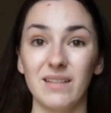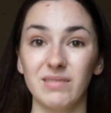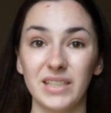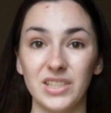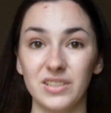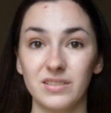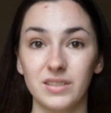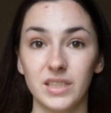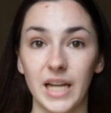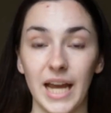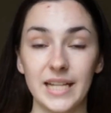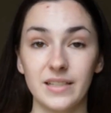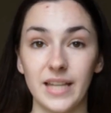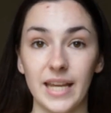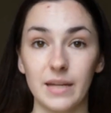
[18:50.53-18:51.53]
Yeah,
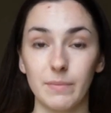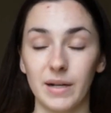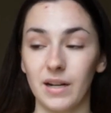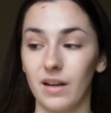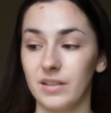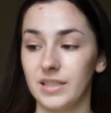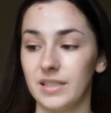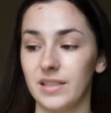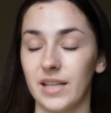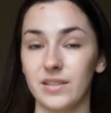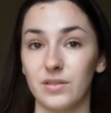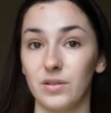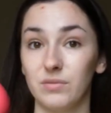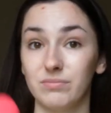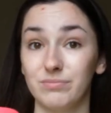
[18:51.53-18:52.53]
I take my glasses.
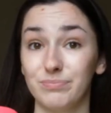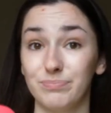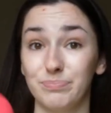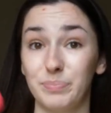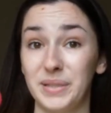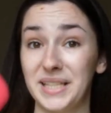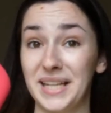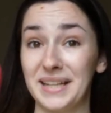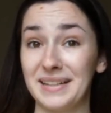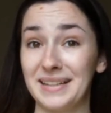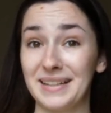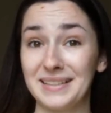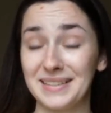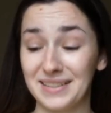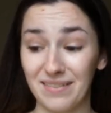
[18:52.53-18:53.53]
That's not
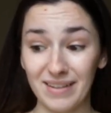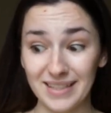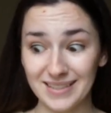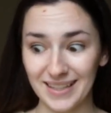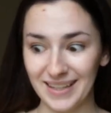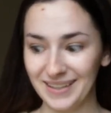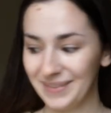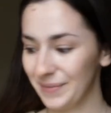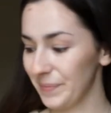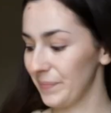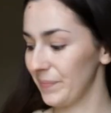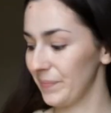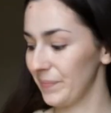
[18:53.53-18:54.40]
particularly exciting.